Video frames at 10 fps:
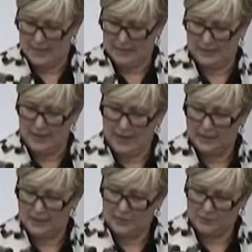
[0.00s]
And the
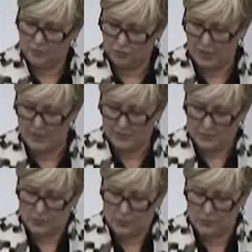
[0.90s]
Act enshrines,
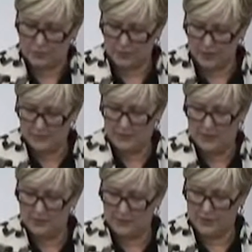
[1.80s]
quote, the right of the
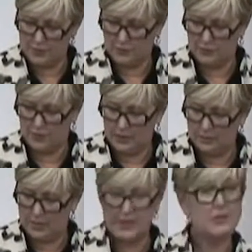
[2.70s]
individual to
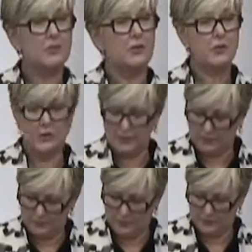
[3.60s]
liberty, security of
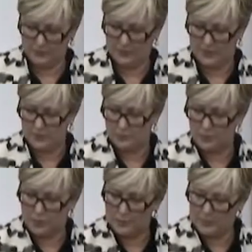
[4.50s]
the person, and
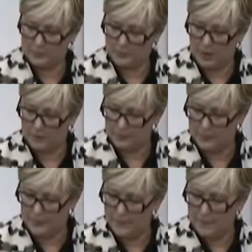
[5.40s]
enjoyment of
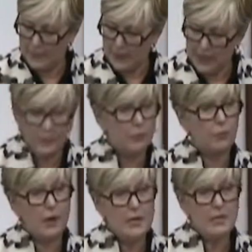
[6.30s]
property, and the
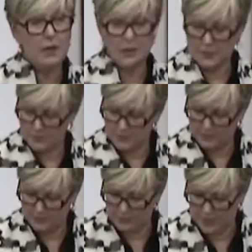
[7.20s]
right not to be
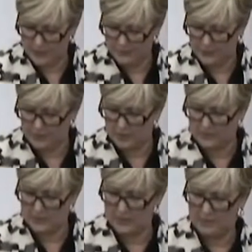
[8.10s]
deprived thereof
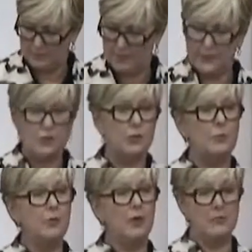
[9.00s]
except by the due
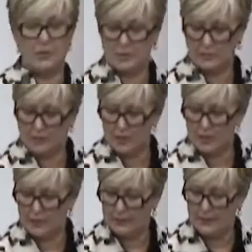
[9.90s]
process of
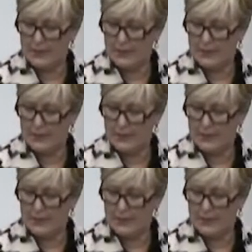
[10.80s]
law.